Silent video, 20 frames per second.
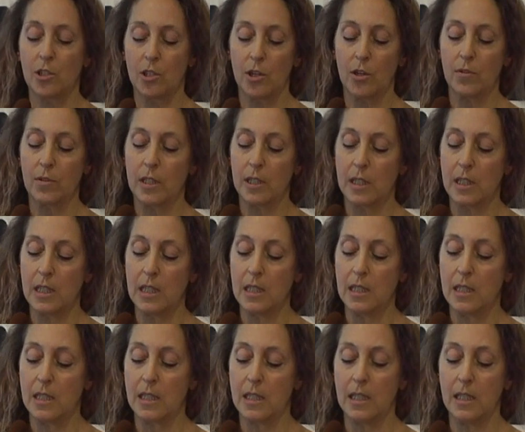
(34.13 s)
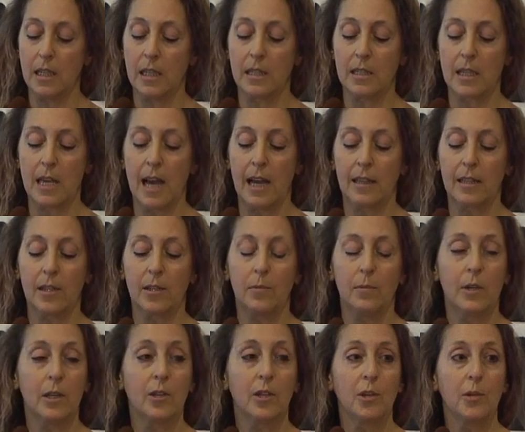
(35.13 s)
show the DEC exactly
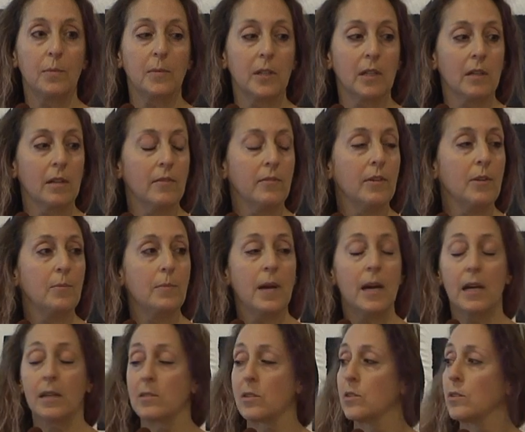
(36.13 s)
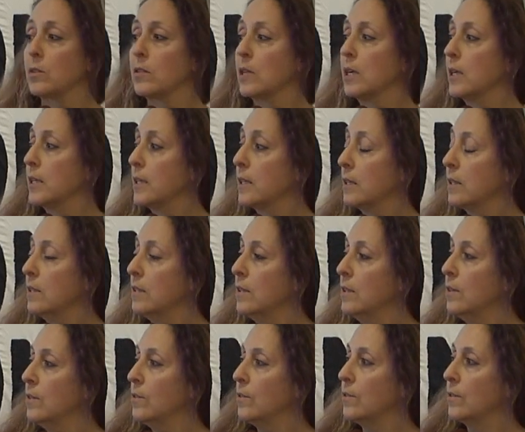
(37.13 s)
what cumulative impacts look like,
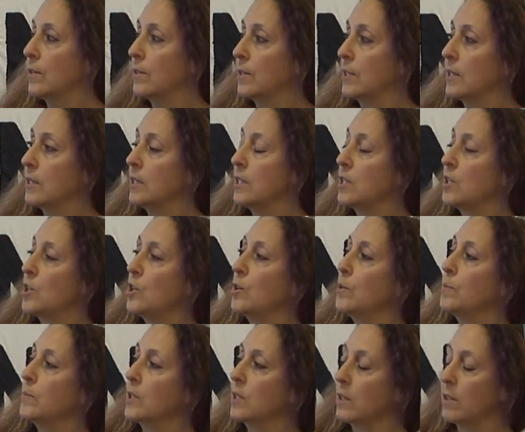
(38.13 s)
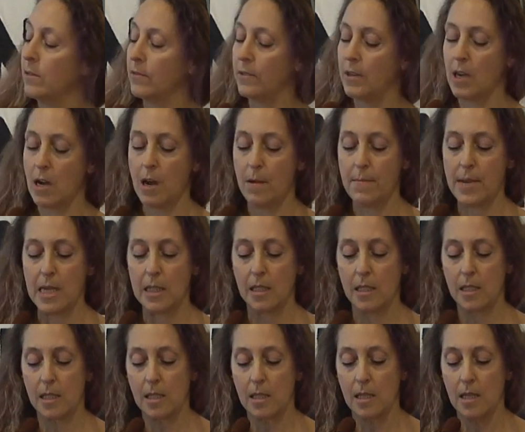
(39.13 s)
or at least cumulative
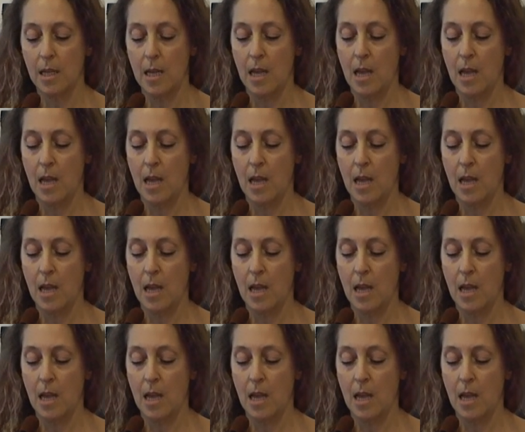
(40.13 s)
comments.